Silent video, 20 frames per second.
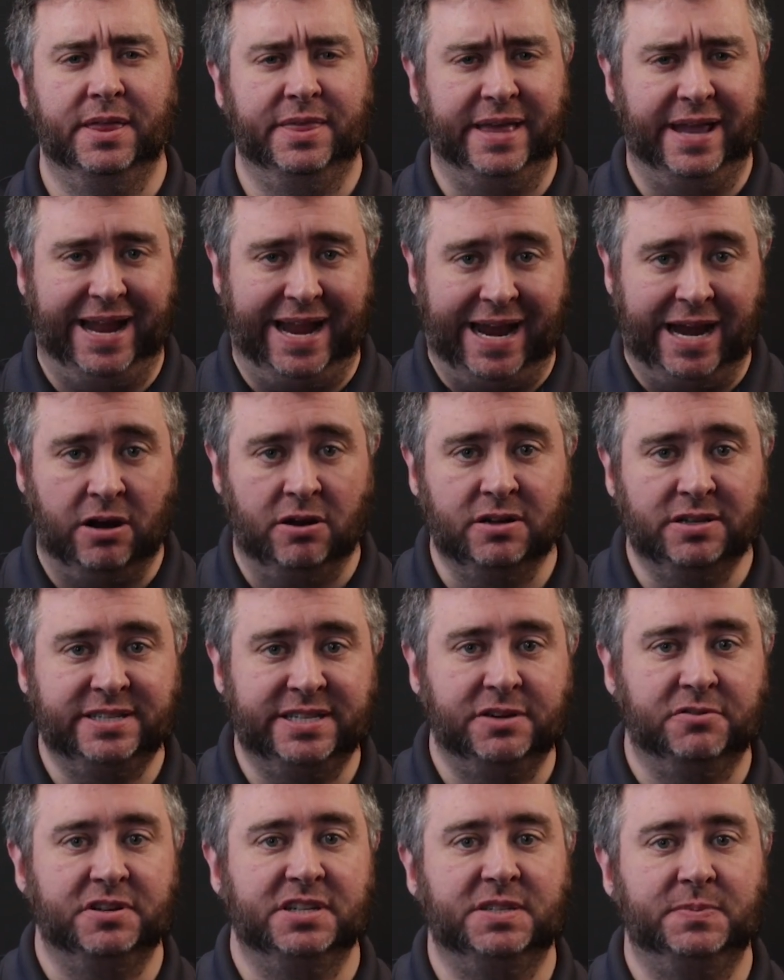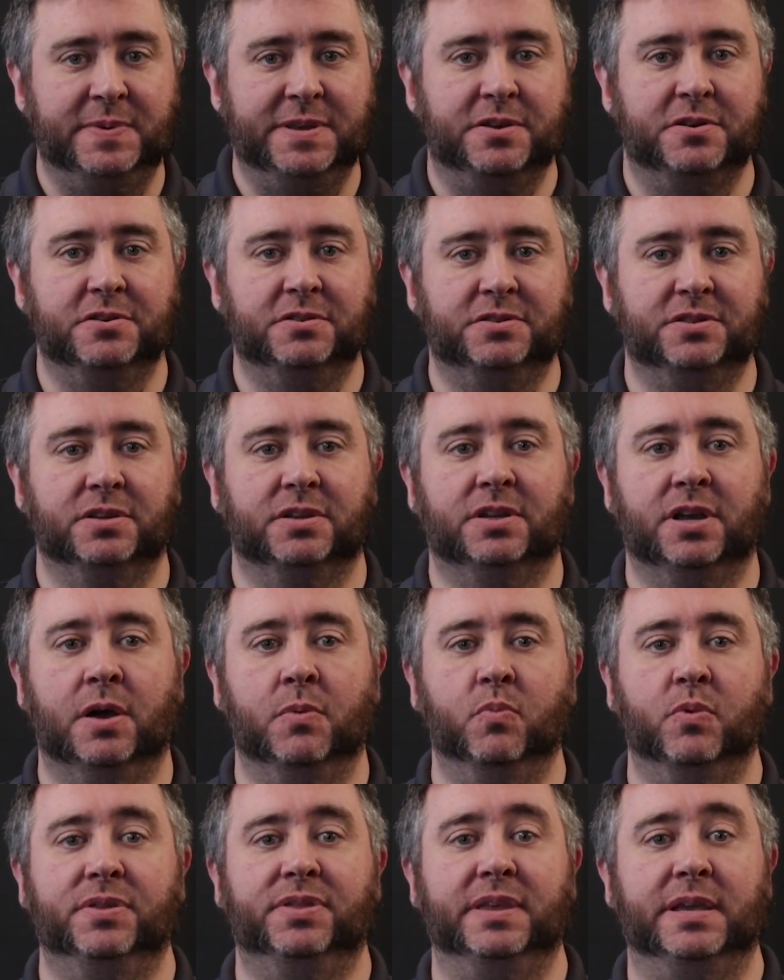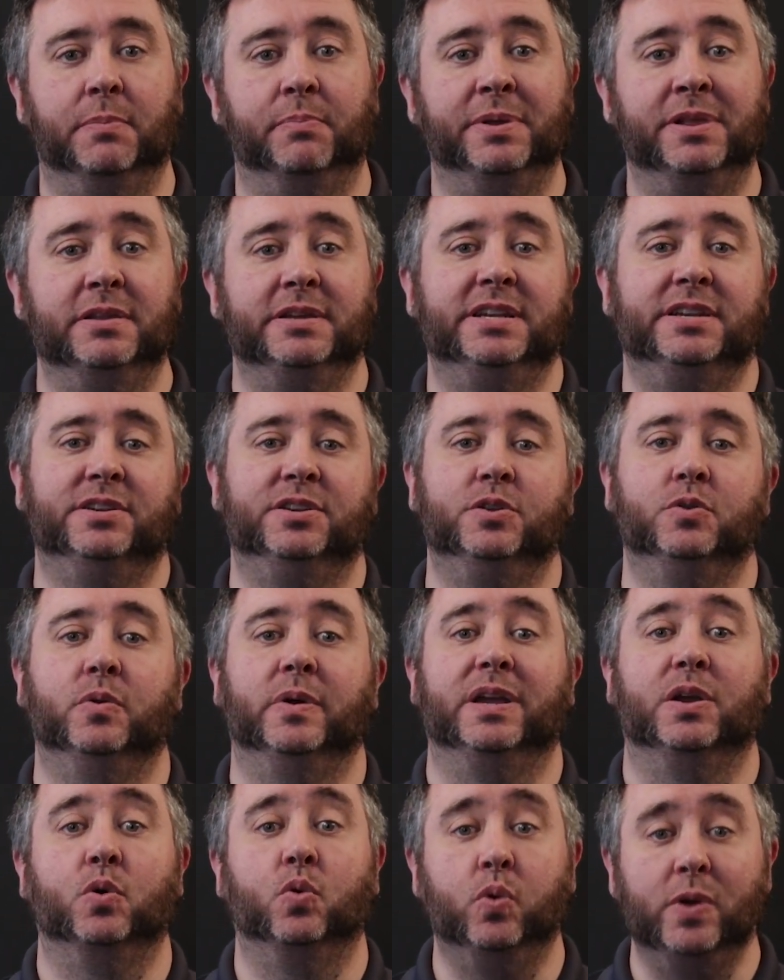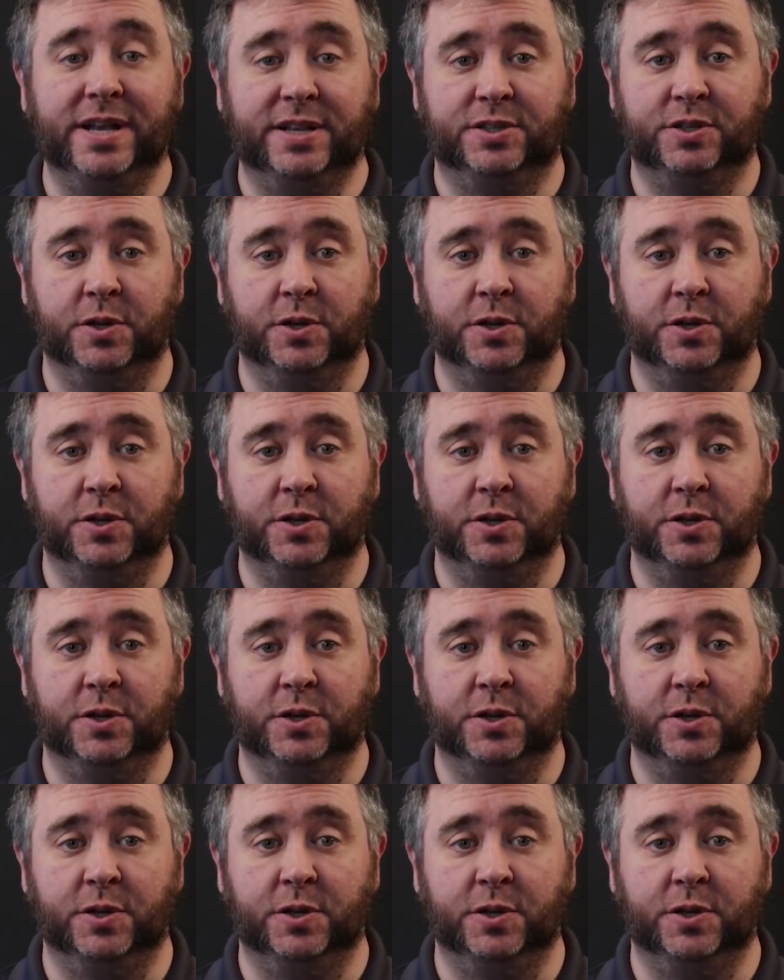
The Era series speakers come with the ability to do a quick